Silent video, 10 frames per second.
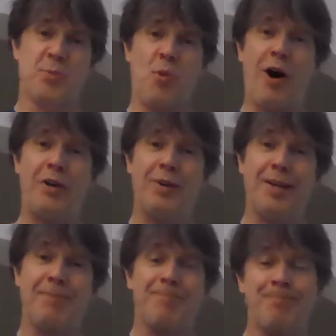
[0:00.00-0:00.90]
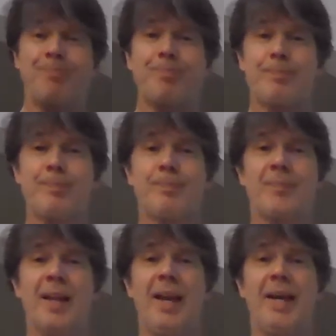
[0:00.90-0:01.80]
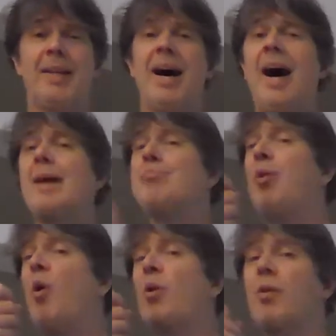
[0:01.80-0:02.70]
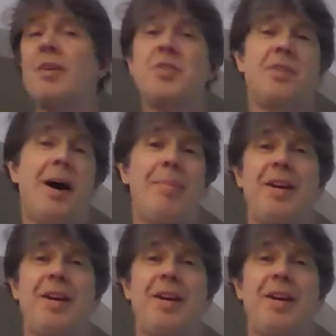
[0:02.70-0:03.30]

some water in it, and I can blow across the top.